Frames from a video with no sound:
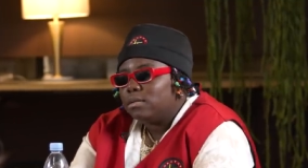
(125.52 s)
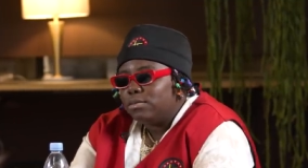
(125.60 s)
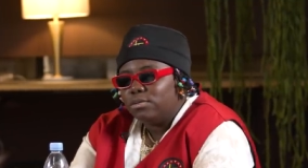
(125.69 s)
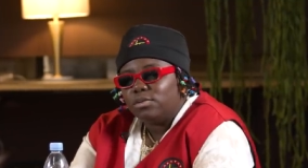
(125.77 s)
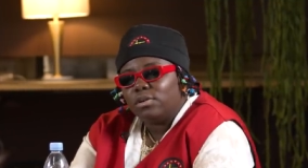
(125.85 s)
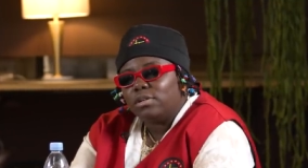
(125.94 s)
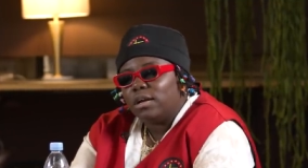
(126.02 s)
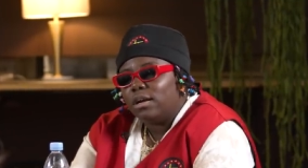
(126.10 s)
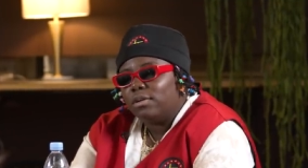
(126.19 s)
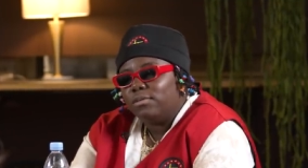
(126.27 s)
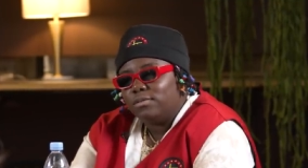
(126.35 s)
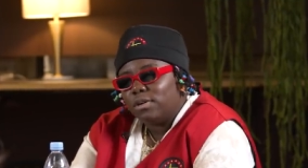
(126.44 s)
We'll talk, that,
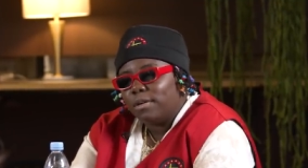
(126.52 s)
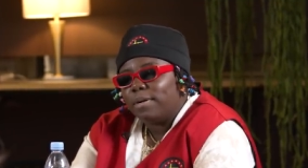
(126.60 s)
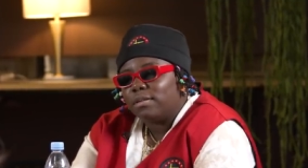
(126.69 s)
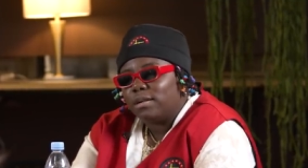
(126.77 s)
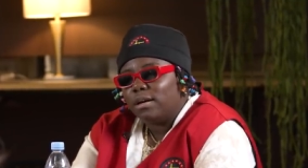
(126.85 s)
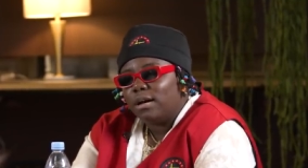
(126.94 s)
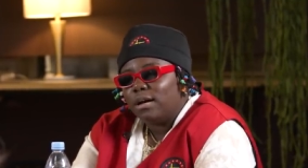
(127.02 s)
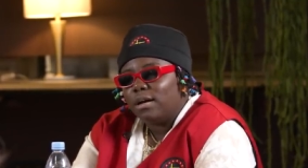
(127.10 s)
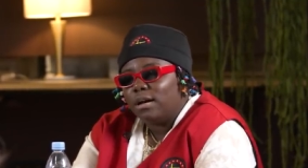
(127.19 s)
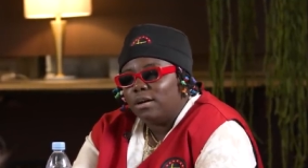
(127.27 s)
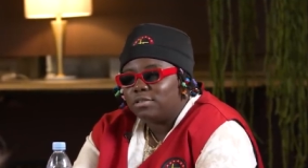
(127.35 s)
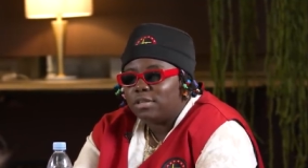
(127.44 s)
we'll talk about that
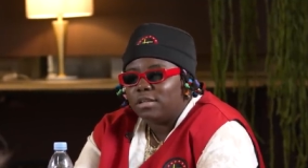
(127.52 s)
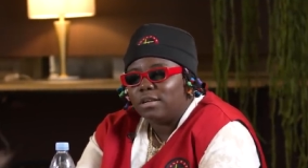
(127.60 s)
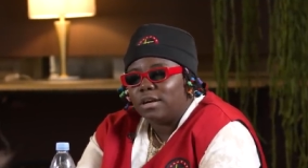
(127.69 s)
outside